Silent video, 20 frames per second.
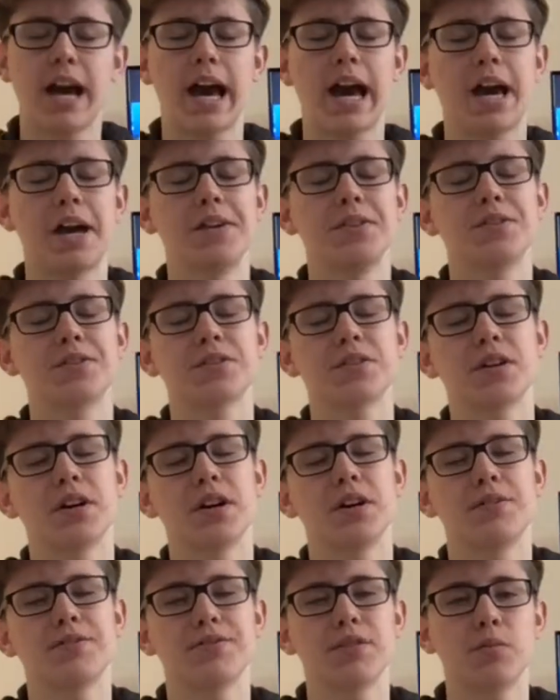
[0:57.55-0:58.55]
and
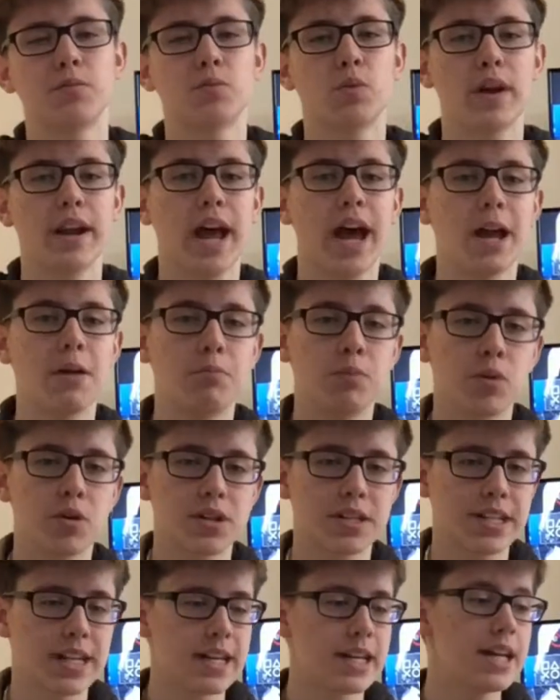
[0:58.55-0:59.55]
from when I
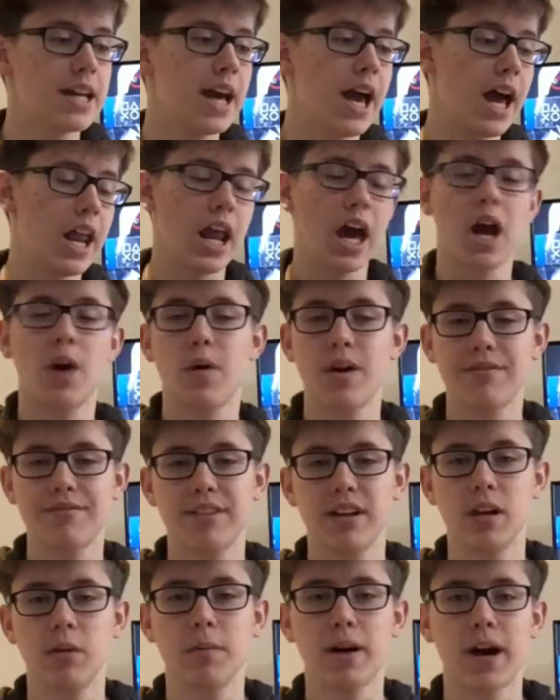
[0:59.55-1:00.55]
bought it and how I
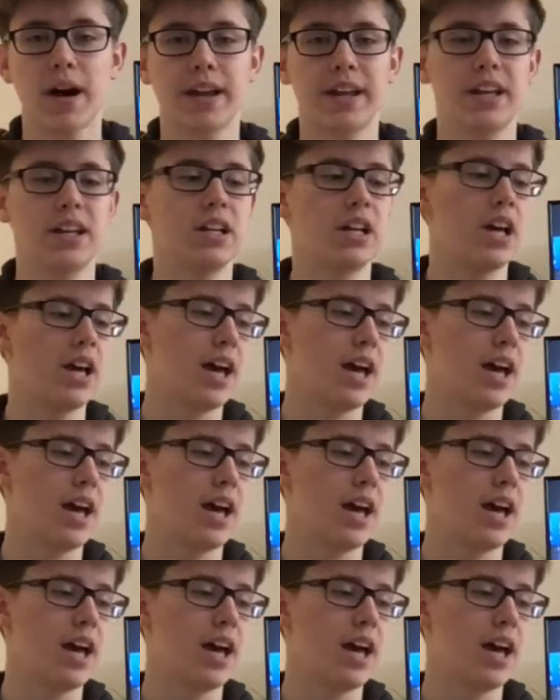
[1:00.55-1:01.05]
feel about it,